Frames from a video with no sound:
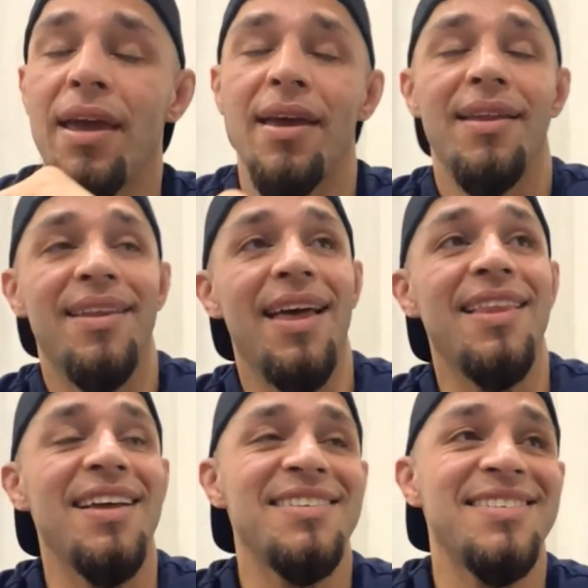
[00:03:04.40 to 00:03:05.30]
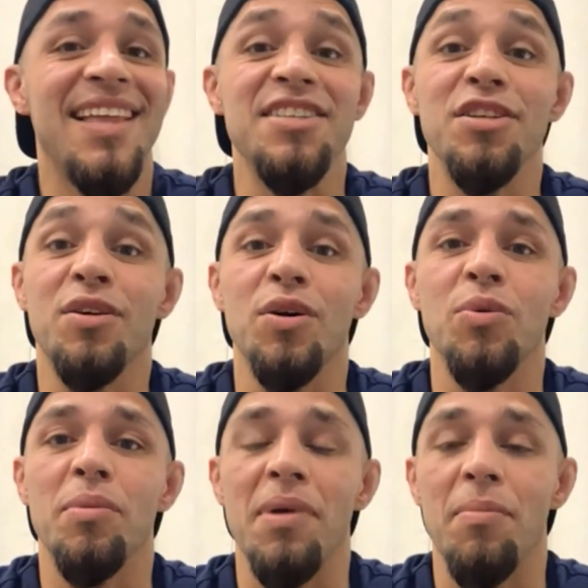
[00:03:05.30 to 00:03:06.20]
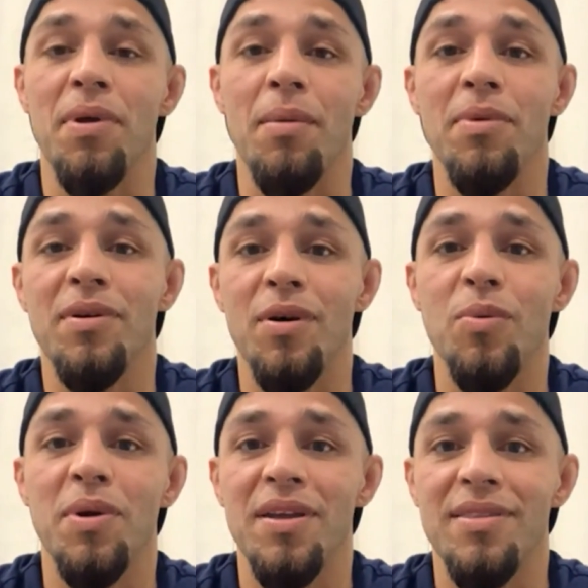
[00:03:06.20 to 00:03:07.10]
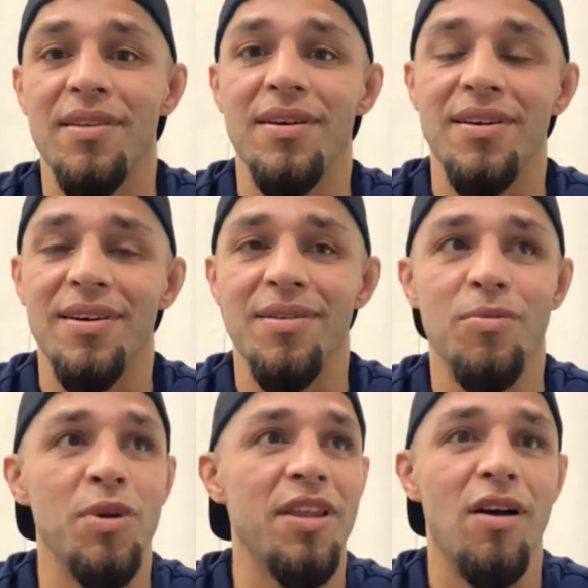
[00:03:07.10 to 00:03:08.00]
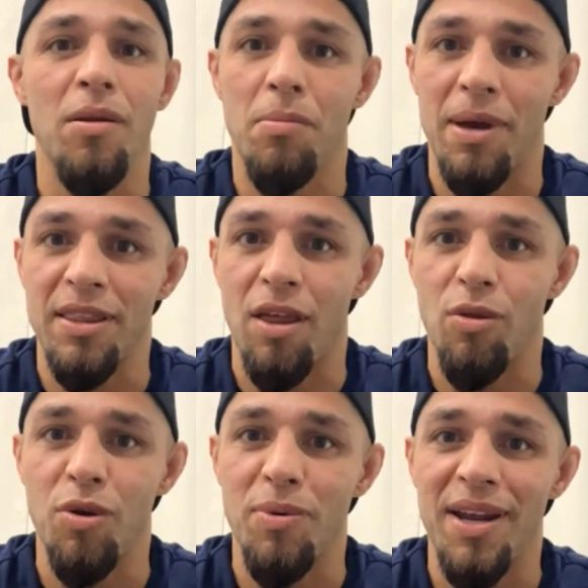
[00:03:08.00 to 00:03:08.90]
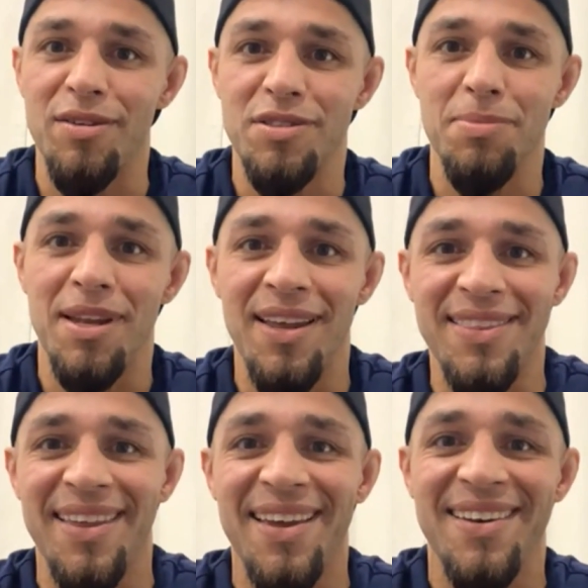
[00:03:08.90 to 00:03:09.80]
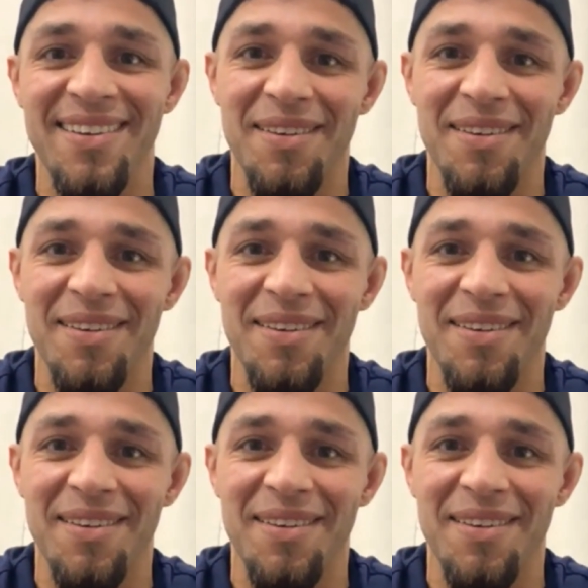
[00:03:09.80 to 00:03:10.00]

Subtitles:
Man, that's a good one, man. But I'm gonna go with what do they call him, Matador, right? Or something like that.